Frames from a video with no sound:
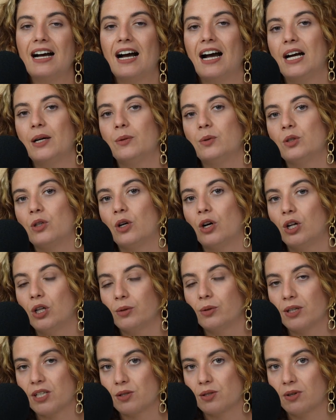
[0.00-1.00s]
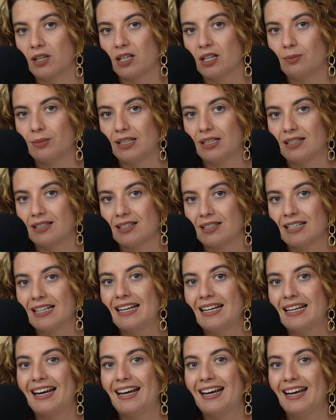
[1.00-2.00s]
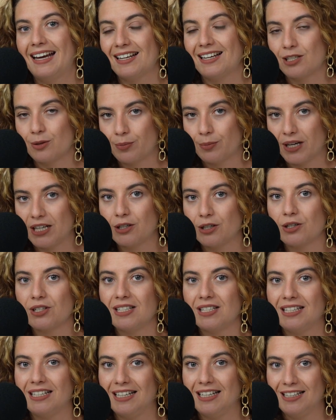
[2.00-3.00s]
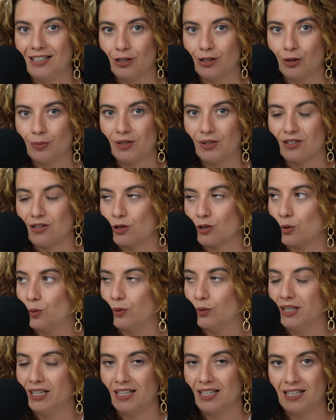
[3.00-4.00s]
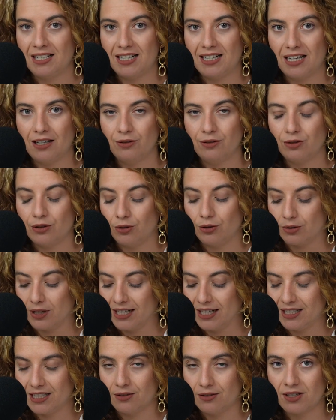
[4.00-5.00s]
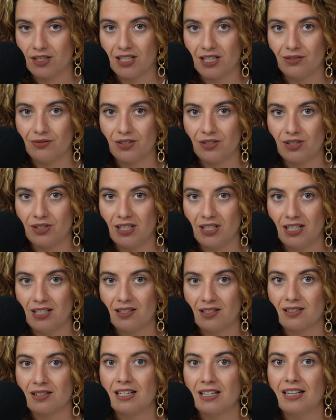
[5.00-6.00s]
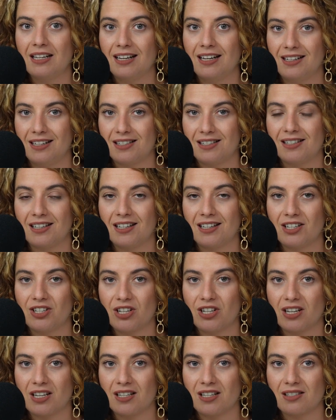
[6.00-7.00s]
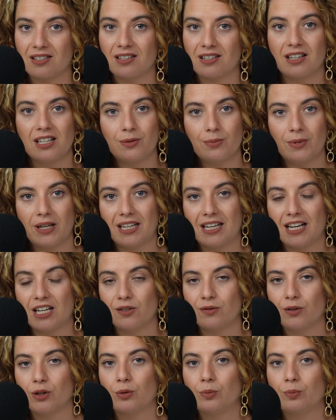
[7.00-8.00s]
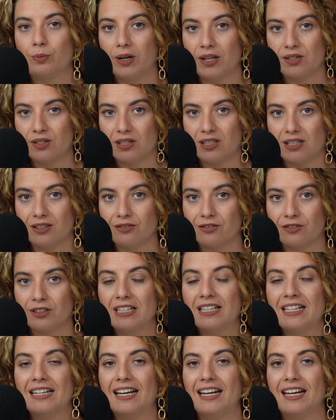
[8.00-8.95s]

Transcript: I would always recommend, as a priority in your business, when in doubt, you write down the 7 C's. And the second check is my cash flow positive?